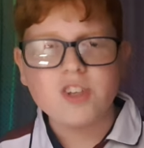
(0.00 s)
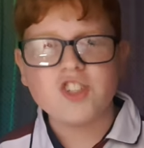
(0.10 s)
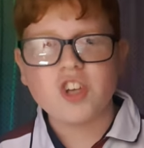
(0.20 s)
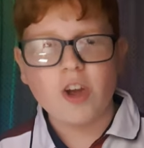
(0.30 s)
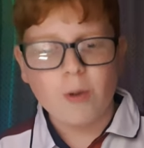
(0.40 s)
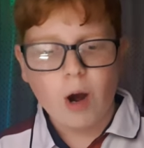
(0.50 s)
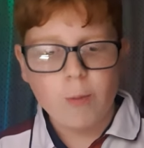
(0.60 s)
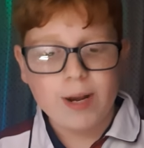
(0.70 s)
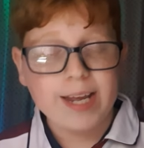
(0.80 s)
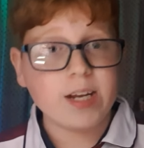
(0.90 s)
so
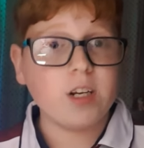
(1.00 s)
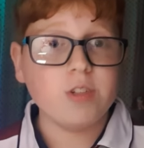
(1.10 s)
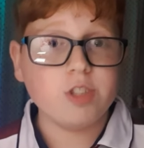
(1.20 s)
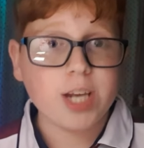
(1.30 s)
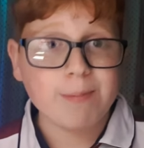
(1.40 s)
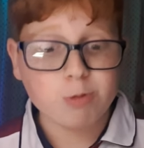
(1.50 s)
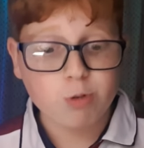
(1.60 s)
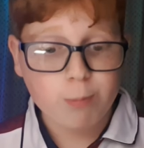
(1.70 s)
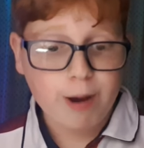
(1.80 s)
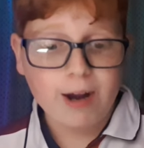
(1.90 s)
I will include
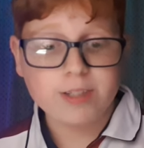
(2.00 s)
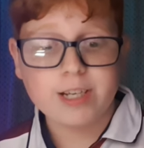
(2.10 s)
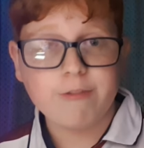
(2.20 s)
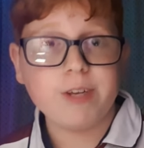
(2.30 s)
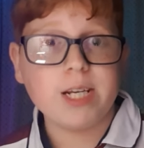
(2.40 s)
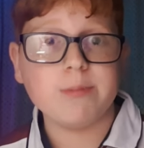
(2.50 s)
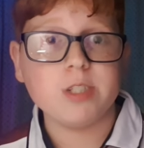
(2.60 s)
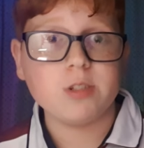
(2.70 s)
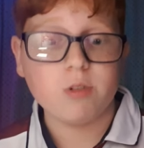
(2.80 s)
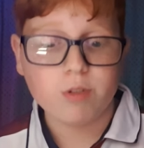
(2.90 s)
James Ward-Prowse if
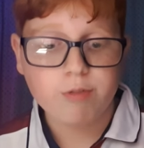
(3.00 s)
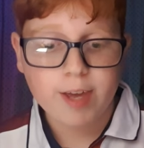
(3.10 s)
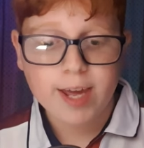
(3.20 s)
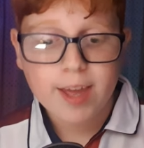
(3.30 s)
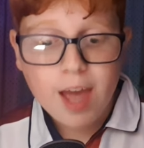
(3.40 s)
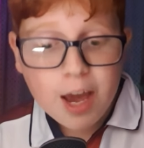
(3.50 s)
Phillips is not fit.